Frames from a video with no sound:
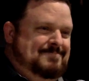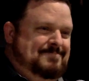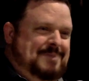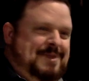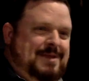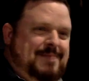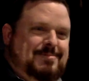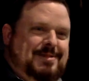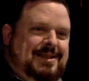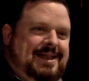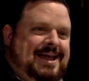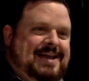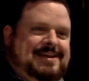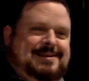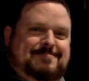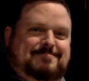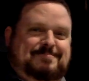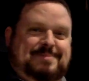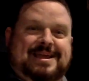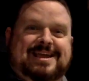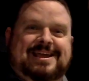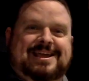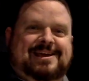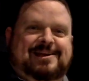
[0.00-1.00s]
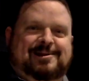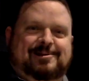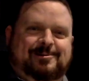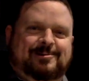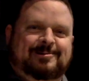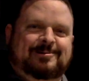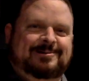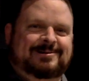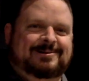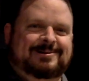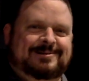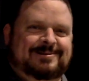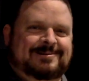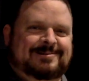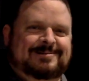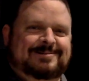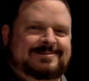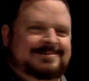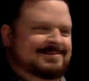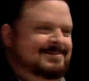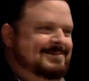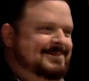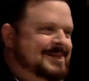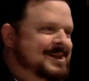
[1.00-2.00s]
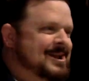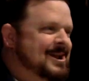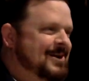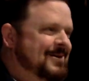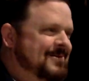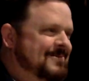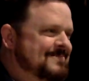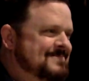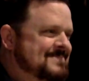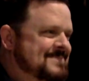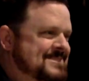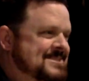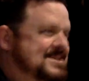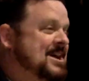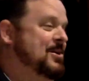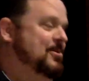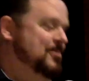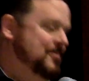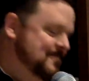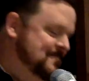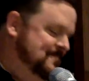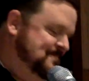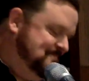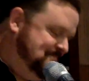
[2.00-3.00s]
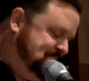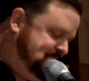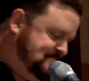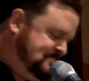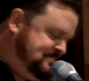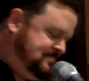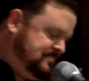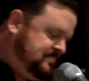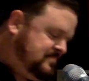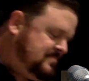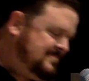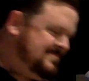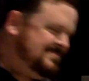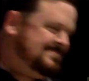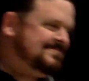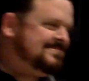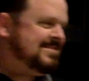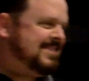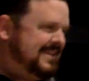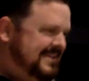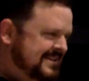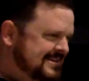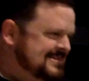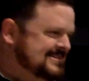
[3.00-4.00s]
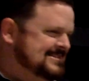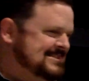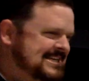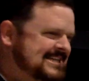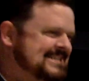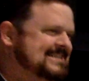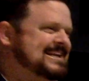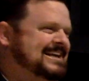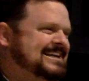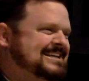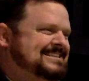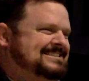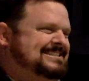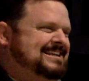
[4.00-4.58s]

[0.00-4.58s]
but I'm glad to be here, you know. So, Jesus,